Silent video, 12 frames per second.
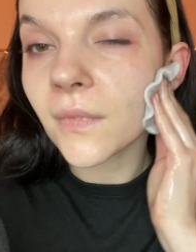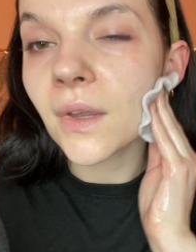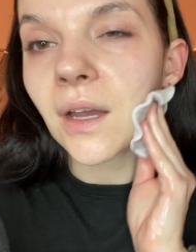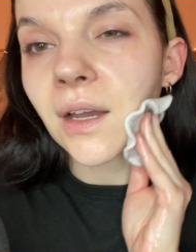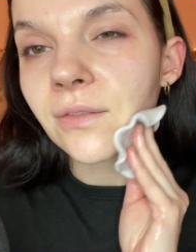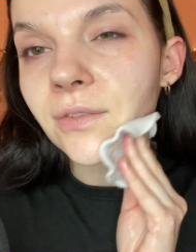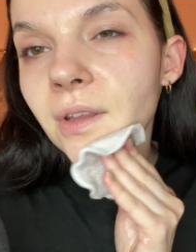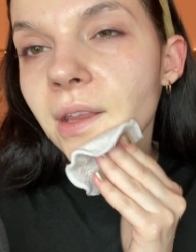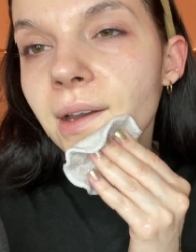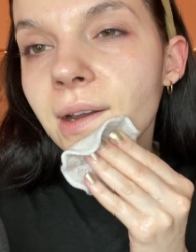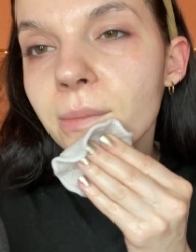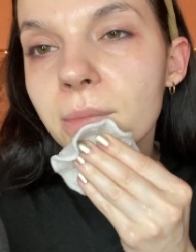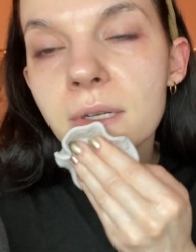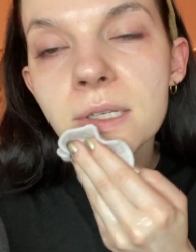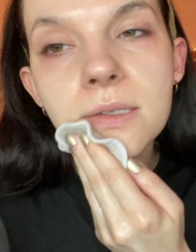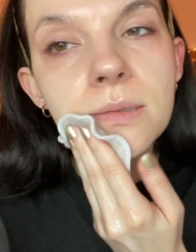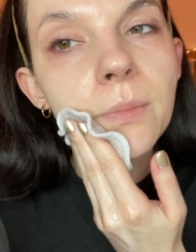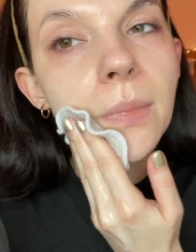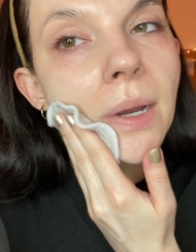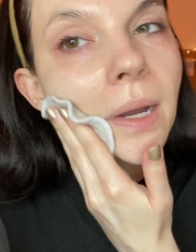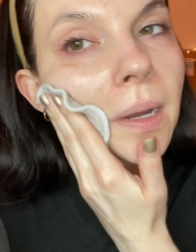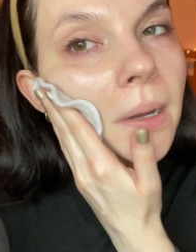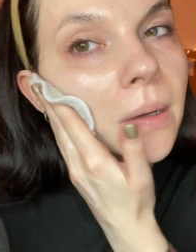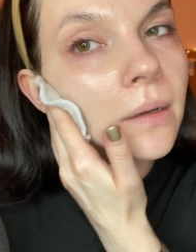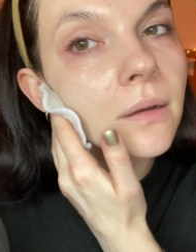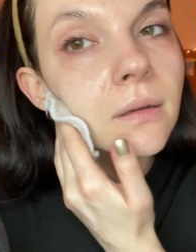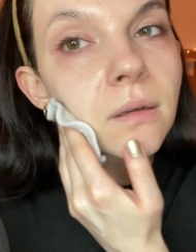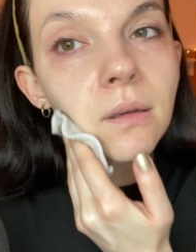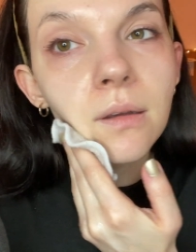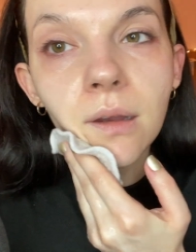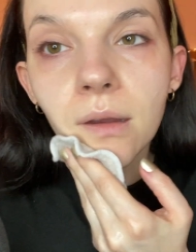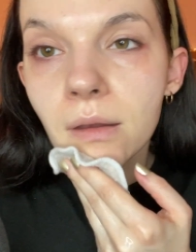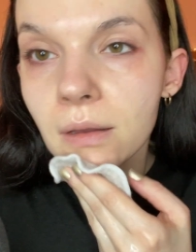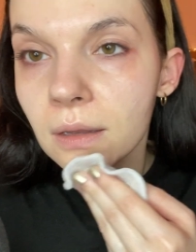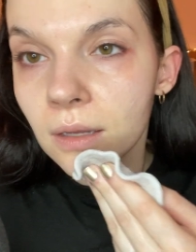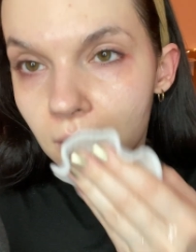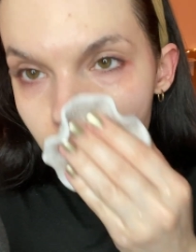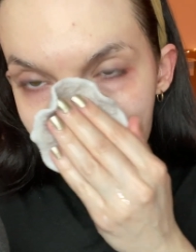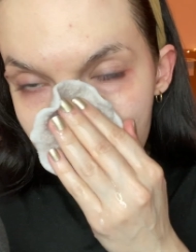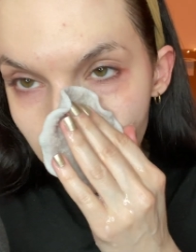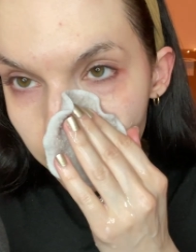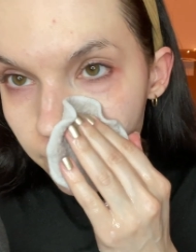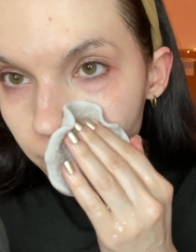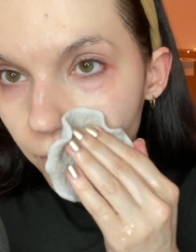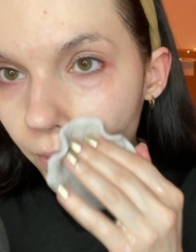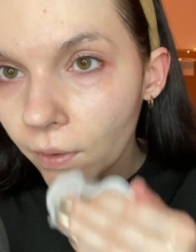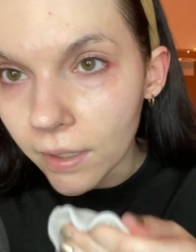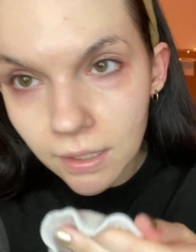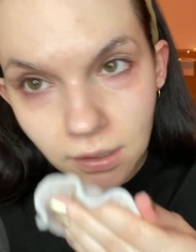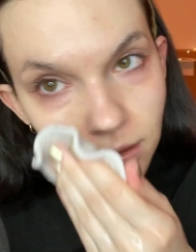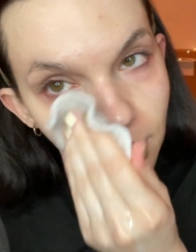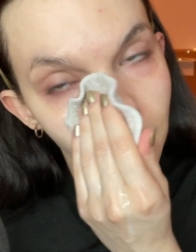I feel like I'm in a spa. So if you know anything